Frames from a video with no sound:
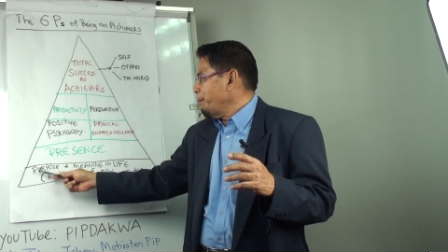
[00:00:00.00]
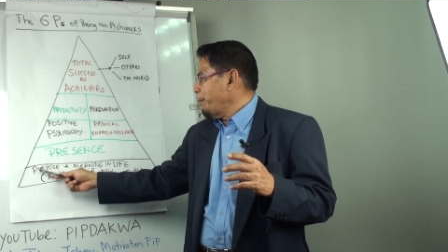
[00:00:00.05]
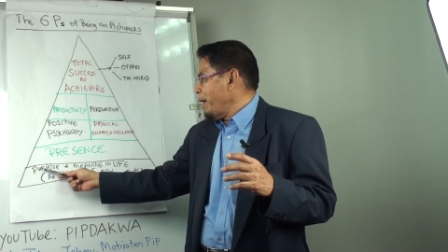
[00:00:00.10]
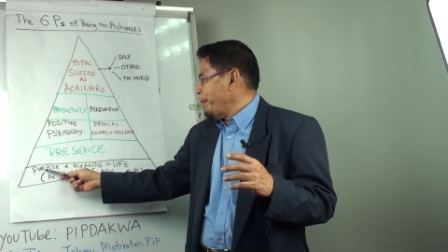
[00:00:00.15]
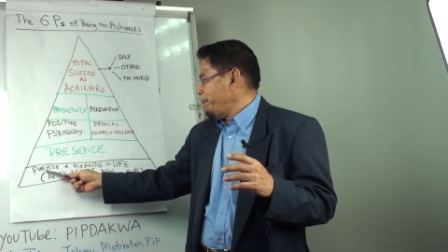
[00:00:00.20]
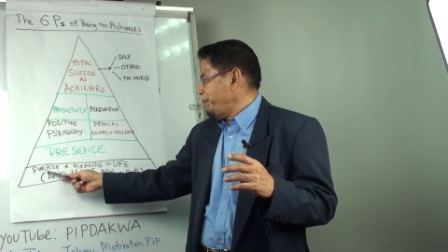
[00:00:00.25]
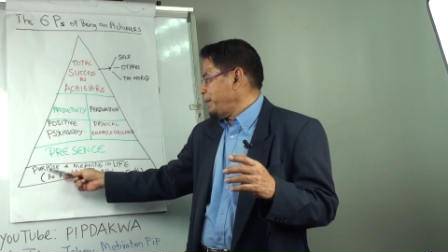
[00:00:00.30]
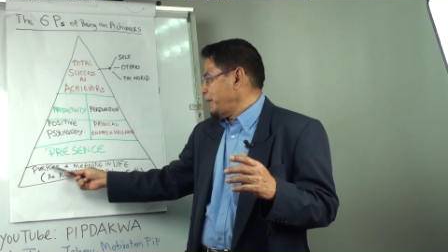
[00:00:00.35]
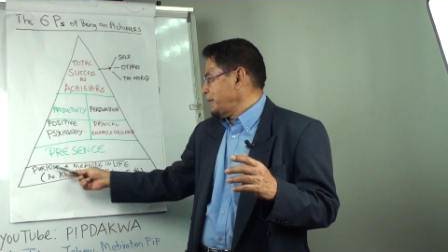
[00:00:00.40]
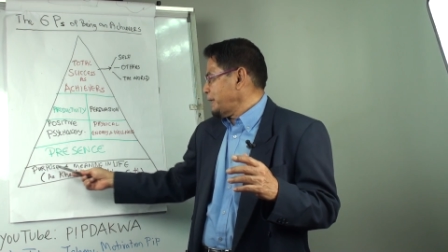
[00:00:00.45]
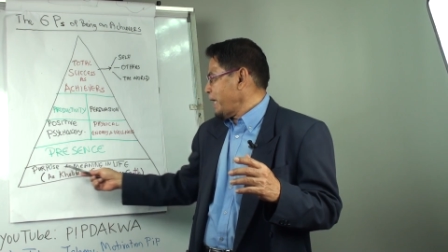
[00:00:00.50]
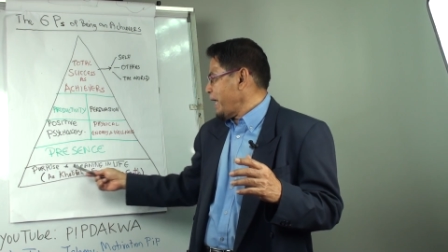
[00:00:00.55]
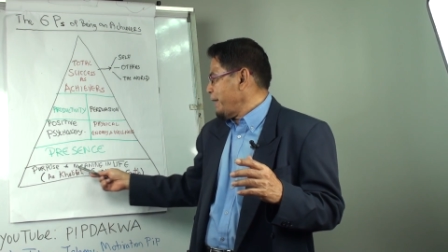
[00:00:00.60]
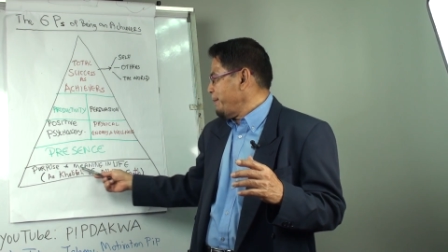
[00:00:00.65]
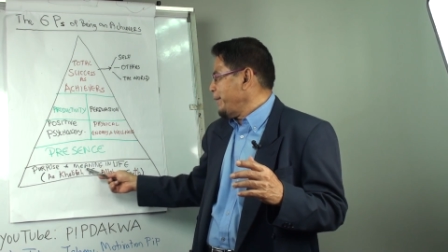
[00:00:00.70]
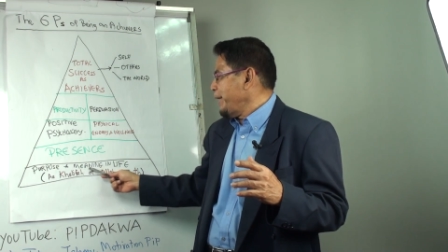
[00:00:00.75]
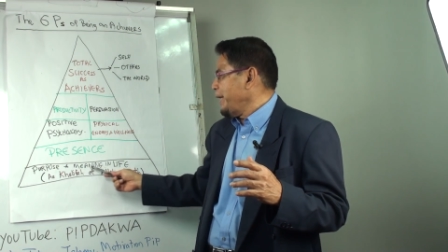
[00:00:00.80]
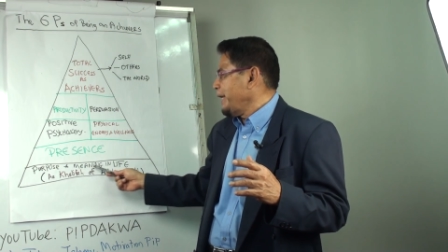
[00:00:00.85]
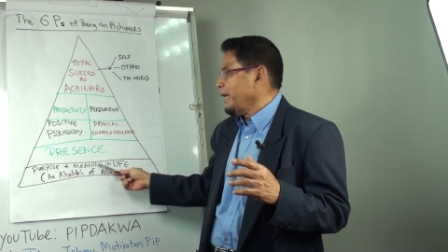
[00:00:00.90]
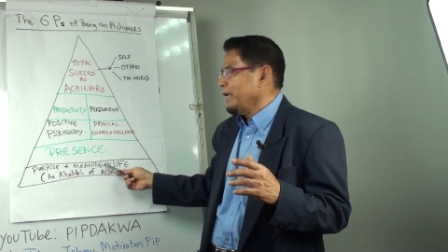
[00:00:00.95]
purpose and
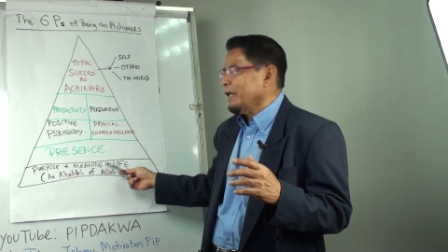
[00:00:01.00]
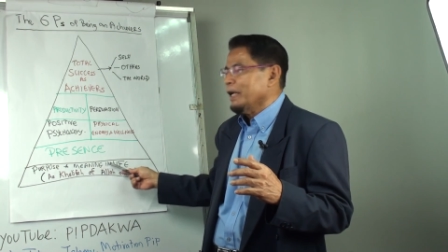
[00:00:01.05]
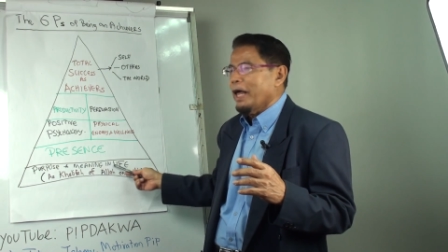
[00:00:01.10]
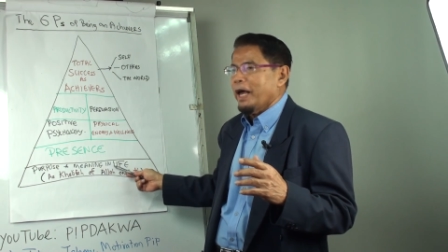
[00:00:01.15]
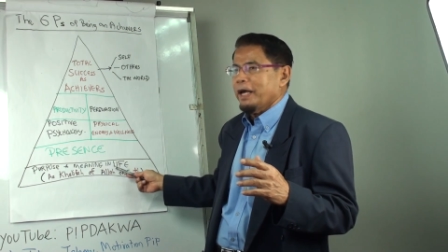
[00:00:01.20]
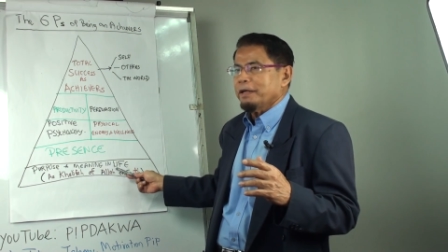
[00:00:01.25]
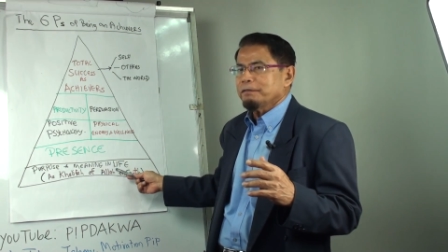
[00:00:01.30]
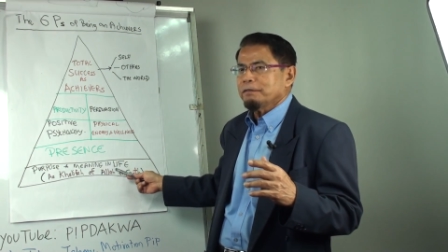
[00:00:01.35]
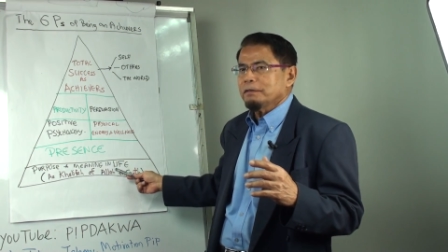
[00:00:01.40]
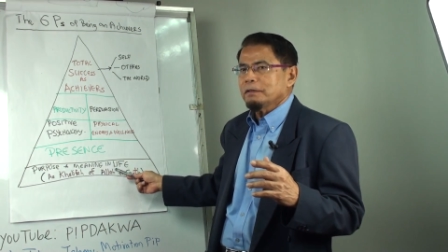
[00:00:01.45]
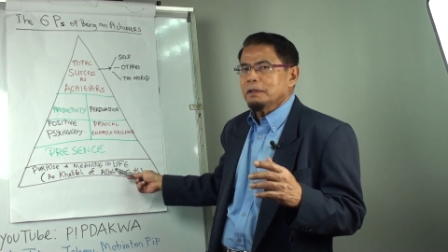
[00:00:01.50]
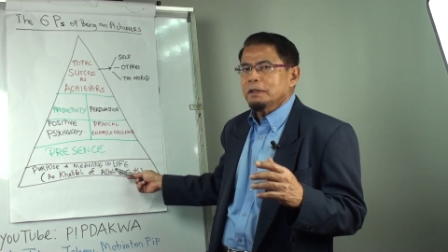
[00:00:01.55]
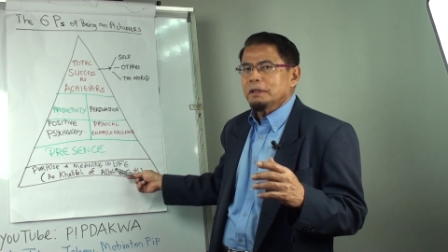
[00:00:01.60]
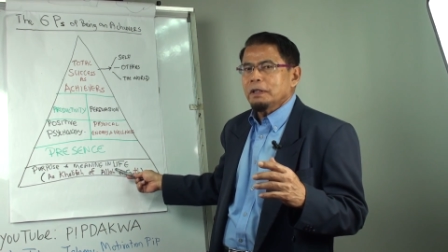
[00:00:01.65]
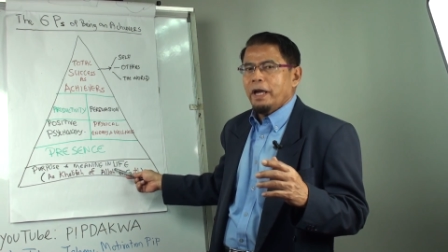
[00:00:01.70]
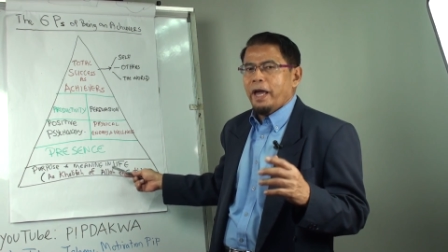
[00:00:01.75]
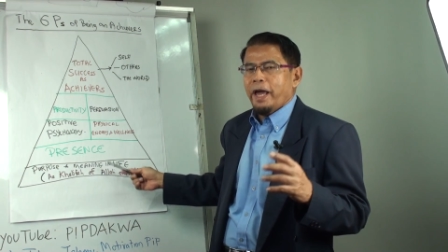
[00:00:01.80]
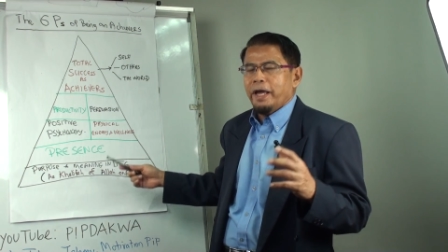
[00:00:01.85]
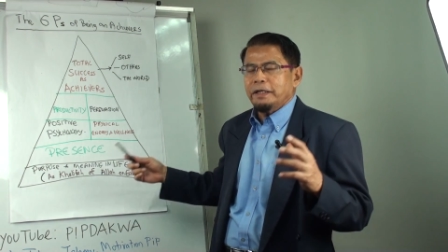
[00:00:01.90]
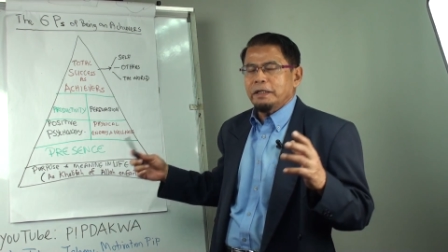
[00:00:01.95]
meaning in life.
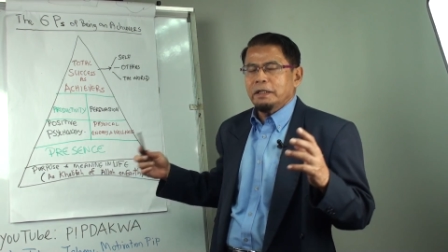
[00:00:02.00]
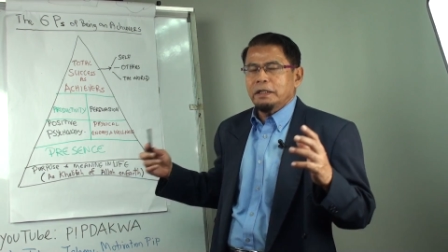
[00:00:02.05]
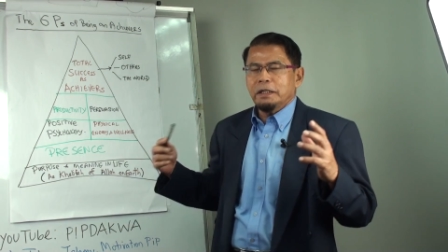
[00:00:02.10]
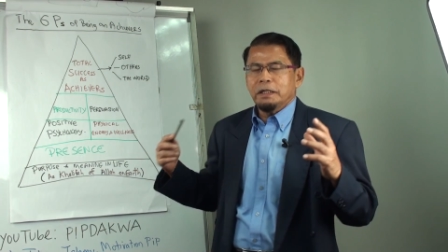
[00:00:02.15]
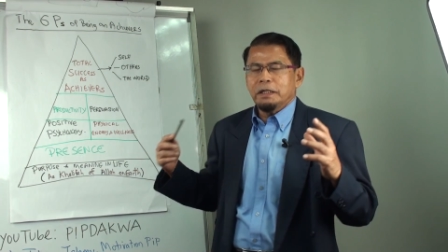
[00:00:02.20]
And